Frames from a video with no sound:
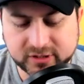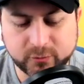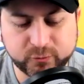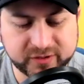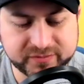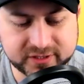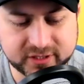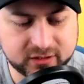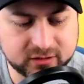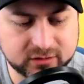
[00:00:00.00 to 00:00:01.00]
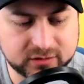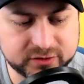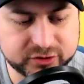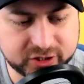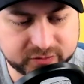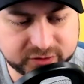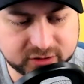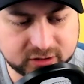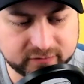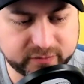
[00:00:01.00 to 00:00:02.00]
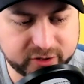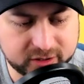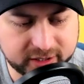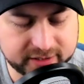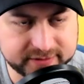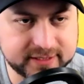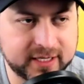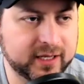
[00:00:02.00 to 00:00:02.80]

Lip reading: that website on the description of the podcast.